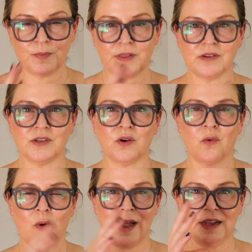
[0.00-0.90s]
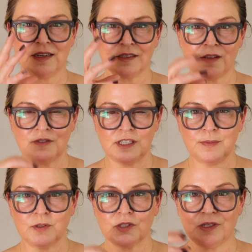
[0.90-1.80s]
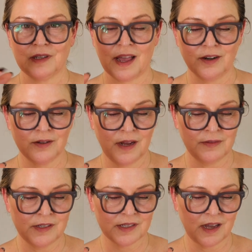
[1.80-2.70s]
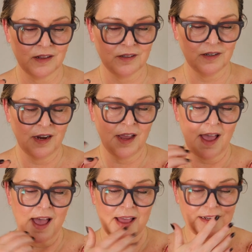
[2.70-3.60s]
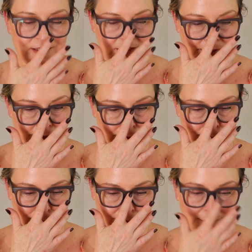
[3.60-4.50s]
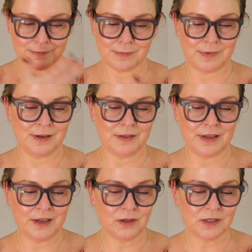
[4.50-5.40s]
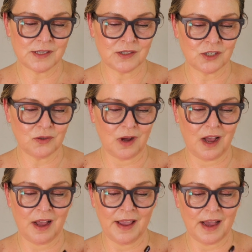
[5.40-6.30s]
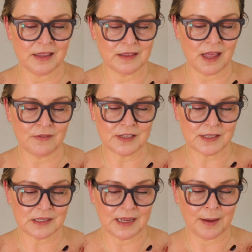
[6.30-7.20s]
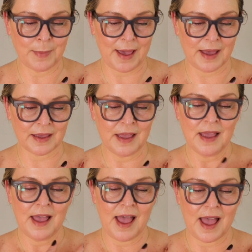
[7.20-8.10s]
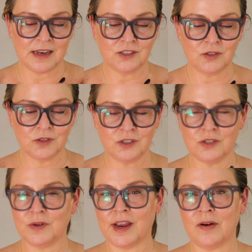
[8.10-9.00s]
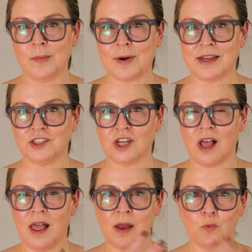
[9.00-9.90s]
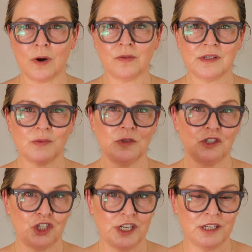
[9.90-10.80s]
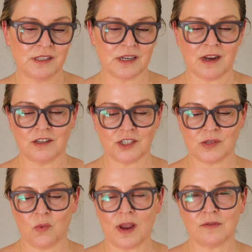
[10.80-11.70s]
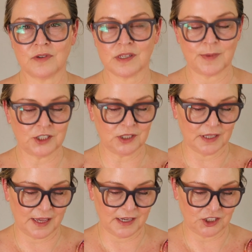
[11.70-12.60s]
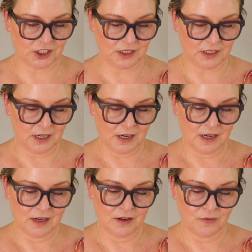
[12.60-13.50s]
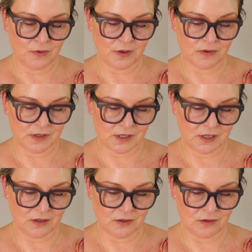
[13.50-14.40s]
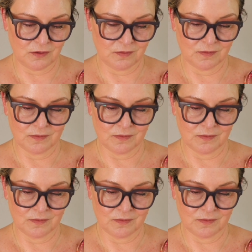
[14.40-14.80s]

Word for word: but there's a gradient of deeper to lighter in this color. And it's just, the heel isn't too high. I love a sling back. And you could do a Carrie Bradshaw and wear this with jeans and not just wait for a special occasion for those to